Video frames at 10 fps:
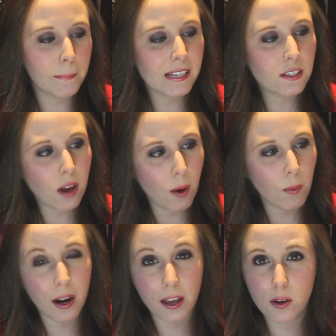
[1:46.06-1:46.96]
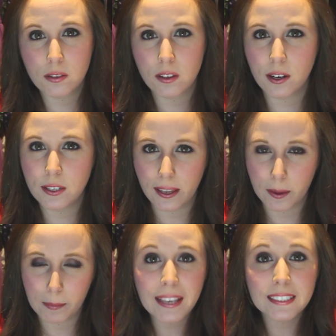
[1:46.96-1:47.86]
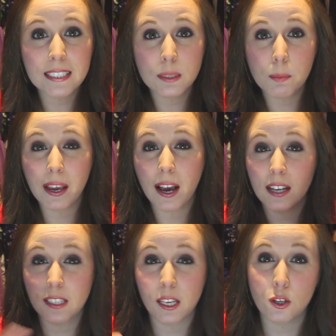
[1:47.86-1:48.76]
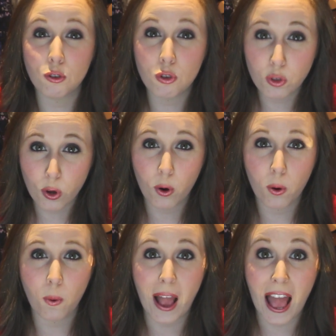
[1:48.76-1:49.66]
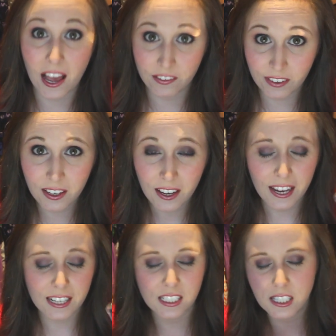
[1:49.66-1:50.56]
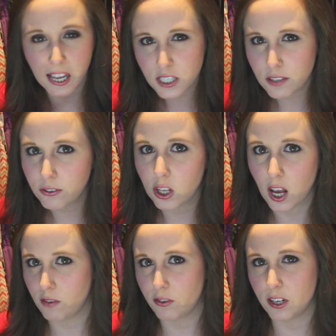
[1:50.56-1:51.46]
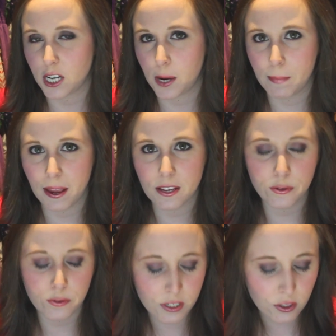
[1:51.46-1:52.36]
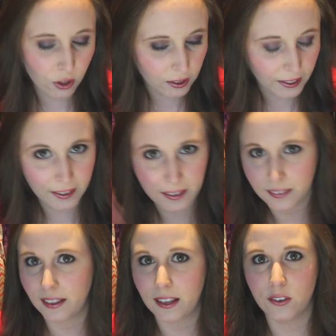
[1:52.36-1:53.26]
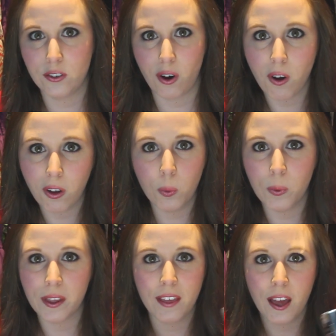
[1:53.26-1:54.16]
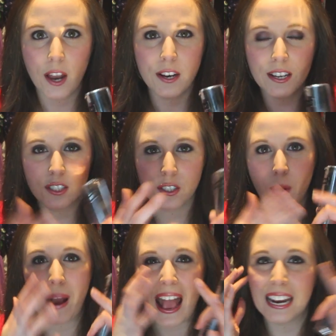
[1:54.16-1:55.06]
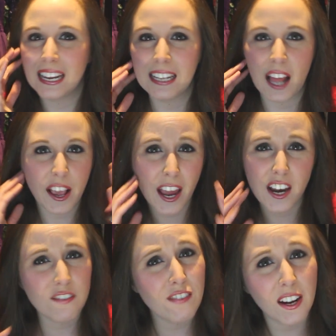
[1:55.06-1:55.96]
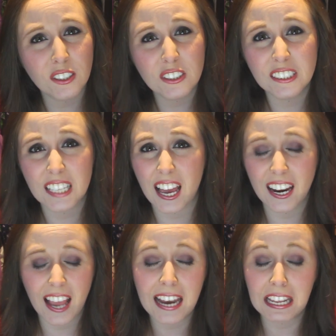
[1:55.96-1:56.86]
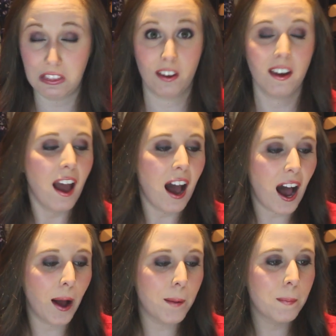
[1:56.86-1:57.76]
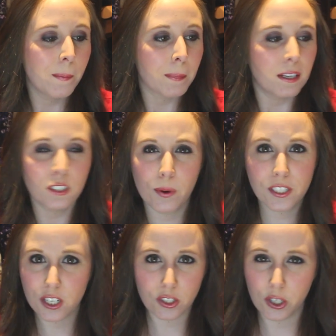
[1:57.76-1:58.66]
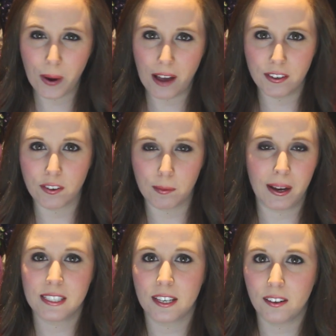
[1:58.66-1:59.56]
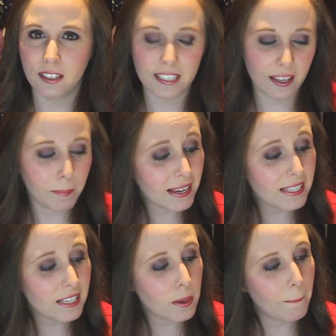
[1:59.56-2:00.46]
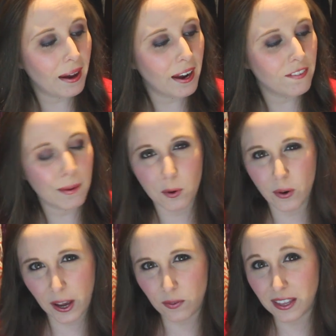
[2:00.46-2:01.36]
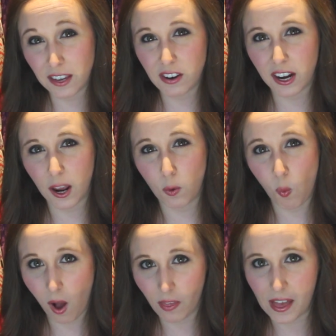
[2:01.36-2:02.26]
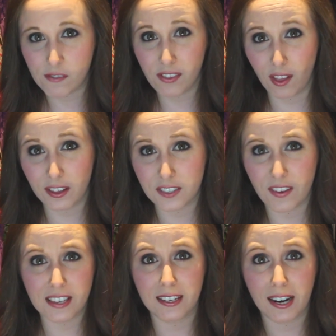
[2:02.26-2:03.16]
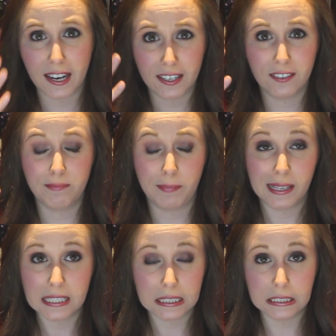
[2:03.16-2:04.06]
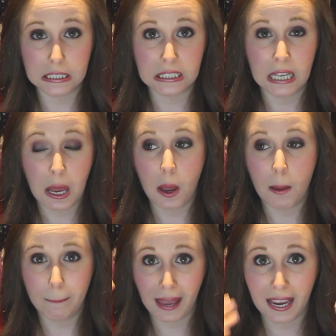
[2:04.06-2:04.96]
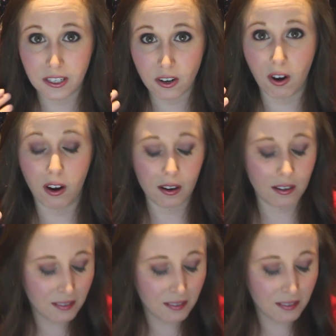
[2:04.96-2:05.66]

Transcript: It's not one I use on a daily basis because it is so heavy. It's such a full coverage. It makes you just look like a doll with, doesn't show any freckles and anything. So it's just too heavy for my skin on a daily basis. But if I'm out in the evening and want that flawless face that I can basically just paint on